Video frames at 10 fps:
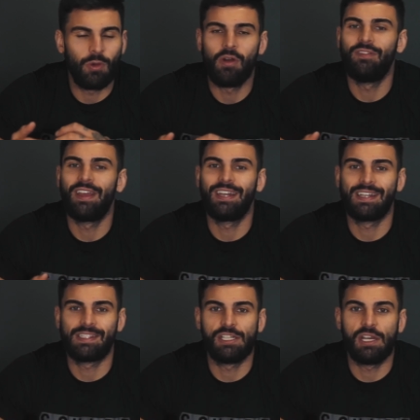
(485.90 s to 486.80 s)
motivating
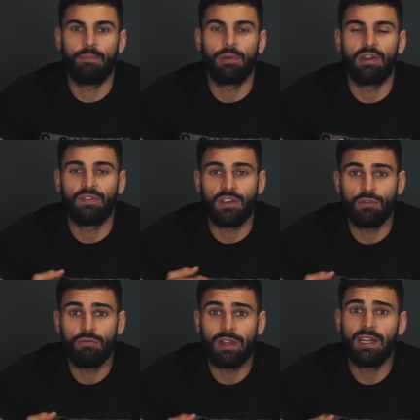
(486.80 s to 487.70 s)
as the gym, but if
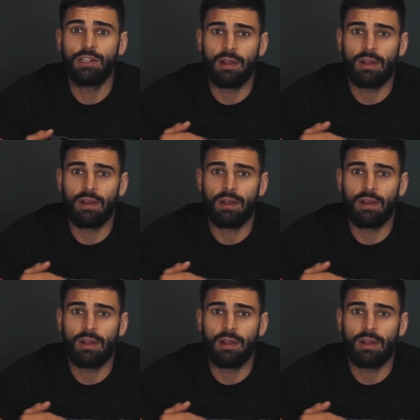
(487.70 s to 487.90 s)
you really